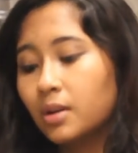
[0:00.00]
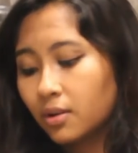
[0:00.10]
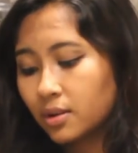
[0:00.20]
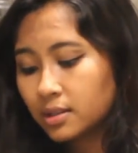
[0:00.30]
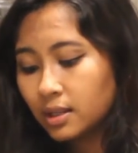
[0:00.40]

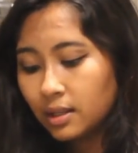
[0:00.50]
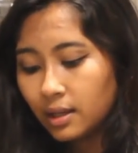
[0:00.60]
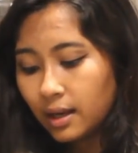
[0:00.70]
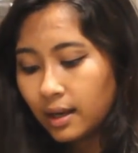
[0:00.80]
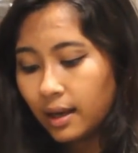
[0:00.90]
because
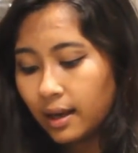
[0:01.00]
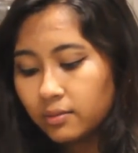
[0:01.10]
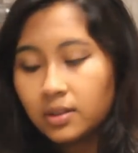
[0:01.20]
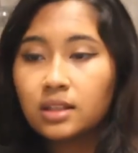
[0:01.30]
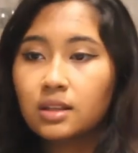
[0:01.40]
I
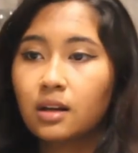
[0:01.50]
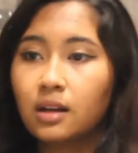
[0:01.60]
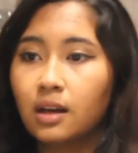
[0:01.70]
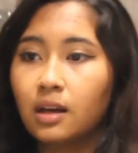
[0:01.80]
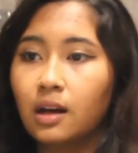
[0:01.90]
have Indian
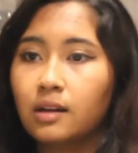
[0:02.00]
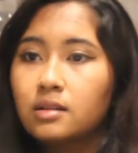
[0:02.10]
hair